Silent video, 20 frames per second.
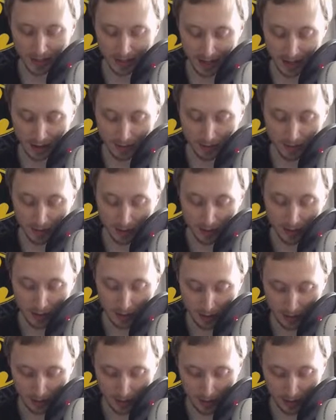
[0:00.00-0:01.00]
down,
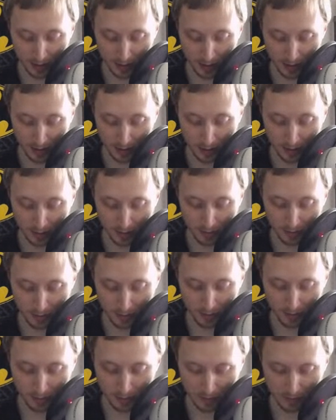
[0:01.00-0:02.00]
is
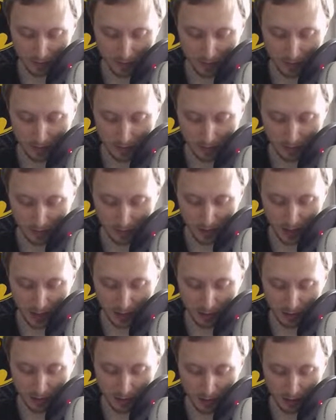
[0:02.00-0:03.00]
when
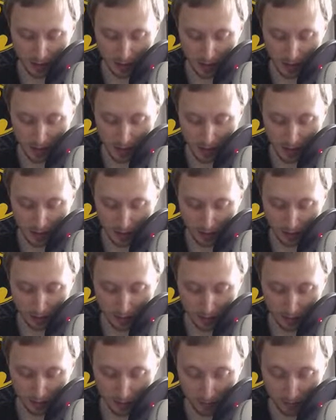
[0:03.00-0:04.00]
you look at,
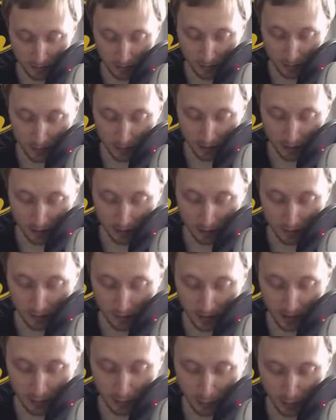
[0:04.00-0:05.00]
oops,
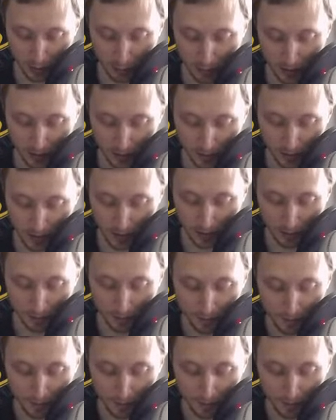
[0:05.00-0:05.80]
laser pointer please, thank you.